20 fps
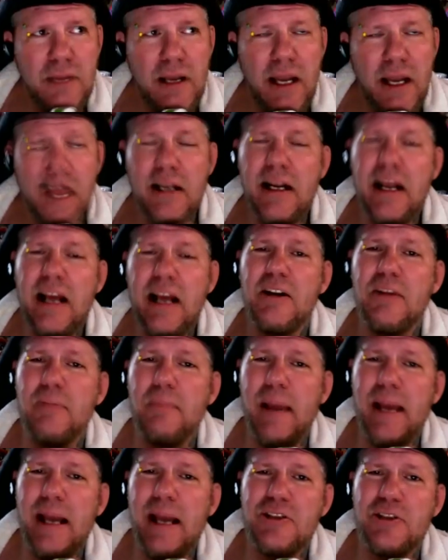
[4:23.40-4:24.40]
And then I could
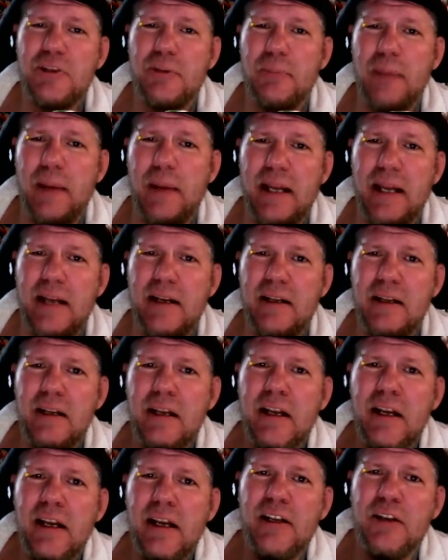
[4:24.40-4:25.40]
masturbate
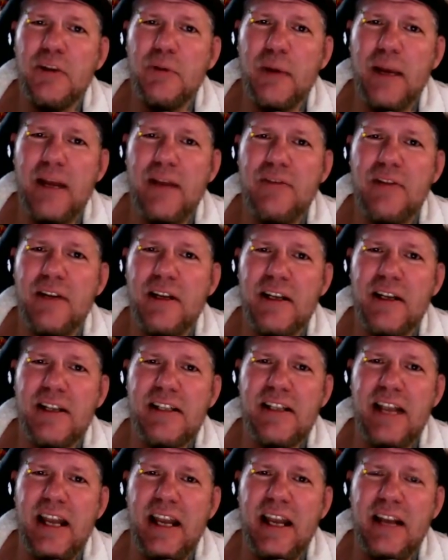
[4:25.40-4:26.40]
in the Raven
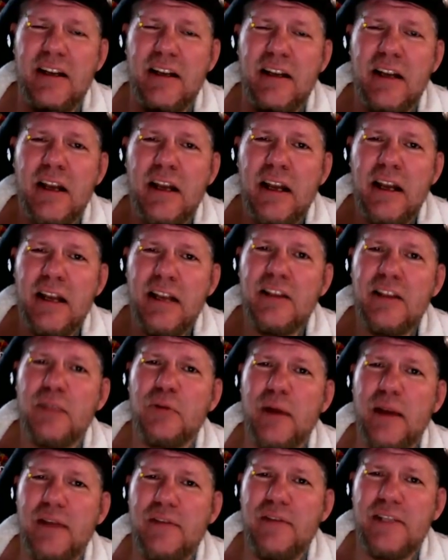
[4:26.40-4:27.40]
estate in the
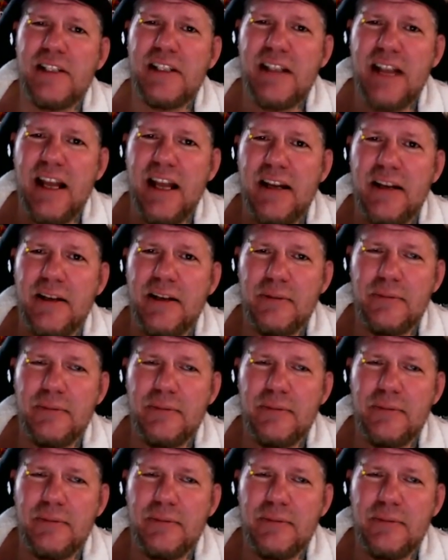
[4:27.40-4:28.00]
Raven State.